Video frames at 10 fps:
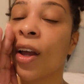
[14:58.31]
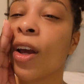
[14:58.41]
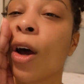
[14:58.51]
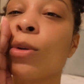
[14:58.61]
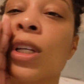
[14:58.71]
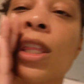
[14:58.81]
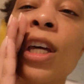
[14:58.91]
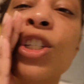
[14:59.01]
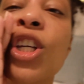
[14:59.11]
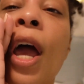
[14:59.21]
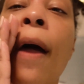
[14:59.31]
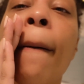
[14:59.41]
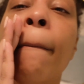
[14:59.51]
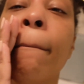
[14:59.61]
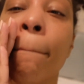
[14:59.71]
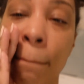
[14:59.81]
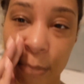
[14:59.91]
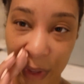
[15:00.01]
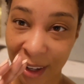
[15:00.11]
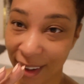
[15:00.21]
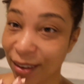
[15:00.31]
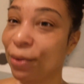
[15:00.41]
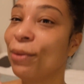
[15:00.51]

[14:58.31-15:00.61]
Go to the gym.